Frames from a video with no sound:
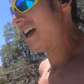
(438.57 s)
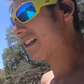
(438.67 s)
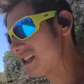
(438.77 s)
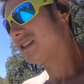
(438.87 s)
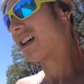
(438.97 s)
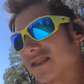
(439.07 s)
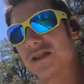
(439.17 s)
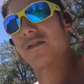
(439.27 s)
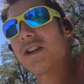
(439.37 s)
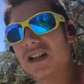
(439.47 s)

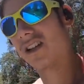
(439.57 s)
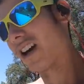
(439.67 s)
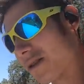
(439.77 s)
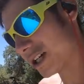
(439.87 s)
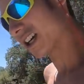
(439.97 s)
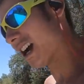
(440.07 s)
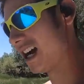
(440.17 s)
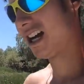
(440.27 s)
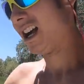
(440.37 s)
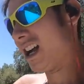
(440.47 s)
18,000 feet of climbing.
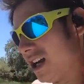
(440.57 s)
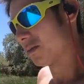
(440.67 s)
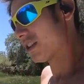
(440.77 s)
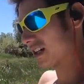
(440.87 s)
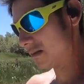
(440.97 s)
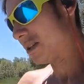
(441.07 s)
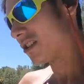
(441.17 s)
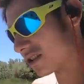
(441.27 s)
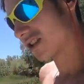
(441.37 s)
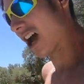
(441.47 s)
Put that in
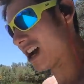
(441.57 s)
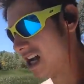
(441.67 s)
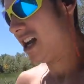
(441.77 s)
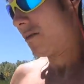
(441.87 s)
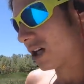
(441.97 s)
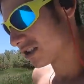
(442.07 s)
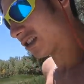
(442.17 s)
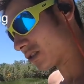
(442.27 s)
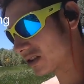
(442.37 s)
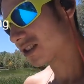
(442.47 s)
meters, but
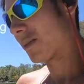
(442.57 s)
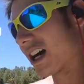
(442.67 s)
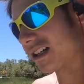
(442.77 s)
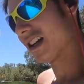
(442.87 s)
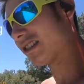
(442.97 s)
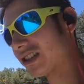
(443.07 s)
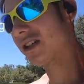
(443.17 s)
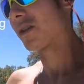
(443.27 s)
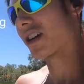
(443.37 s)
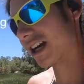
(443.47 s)
still doing some high
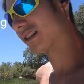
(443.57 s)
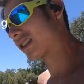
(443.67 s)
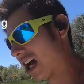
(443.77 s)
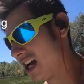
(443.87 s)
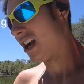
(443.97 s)
intensity workouts,